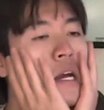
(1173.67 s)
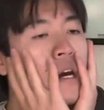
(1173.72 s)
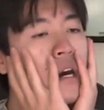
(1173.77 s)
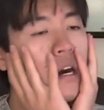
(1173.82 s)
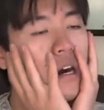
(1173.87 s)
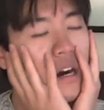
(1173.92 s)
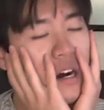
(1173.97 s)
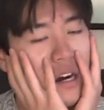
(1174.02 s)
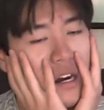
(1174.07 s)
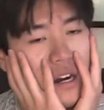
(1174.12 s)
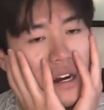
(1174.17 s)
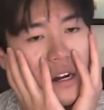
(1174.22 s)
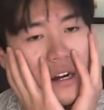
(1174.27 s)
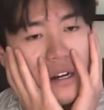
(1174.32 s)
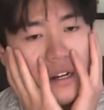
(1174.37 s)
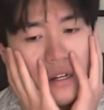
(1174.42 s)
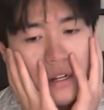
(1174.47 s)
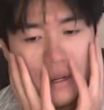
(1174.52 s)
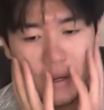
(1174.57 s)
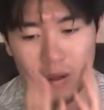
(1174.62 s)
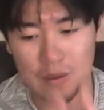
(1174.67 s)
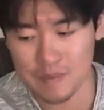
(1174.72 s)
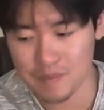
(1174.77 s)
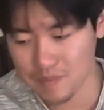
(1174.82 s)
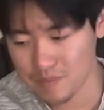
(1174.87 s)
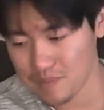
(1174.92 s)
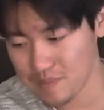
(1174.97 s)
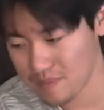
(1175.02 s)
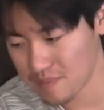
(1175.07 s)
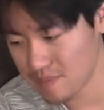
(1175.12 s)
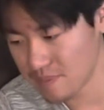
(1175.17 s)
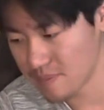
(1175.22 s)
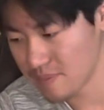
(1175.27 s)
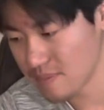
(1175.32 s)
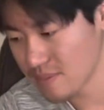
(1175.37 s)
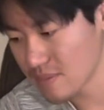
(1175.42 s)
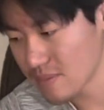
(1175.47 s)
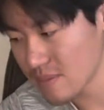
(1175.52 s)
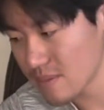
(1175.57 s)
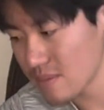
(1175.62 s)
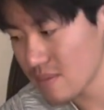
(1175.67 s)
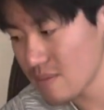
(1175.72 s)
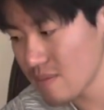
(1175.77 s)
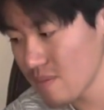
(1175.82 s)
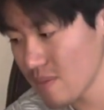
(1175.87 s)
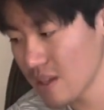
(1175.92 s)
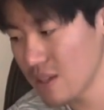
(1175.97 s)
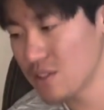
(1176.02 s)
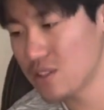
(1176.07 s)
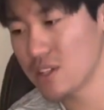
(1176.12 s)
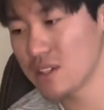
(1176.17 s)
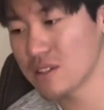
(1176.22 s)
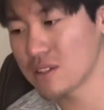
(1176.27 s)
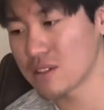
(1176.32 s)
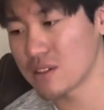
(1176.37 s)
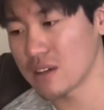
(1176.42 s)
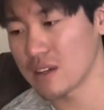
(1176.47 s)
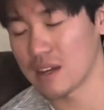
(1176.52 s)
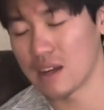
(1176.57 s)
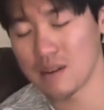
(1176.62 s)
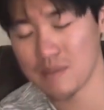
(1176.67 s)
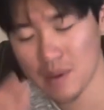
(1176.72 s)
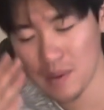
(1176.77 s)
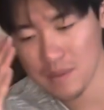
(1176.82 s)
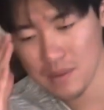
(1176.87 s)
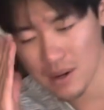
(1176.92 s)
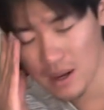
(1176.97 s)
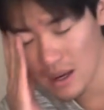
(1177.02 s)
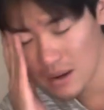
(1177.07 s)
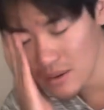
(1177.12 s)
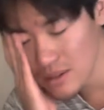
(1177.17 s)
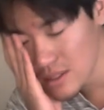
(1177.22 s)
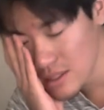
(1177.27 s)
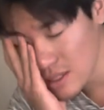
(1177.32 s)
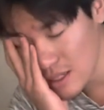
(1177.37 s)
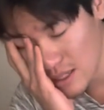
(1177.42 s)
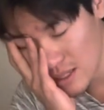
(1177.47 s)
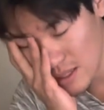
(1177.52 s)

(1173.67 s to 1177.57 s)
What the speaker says: Oh, Jesus Christ! I remember I was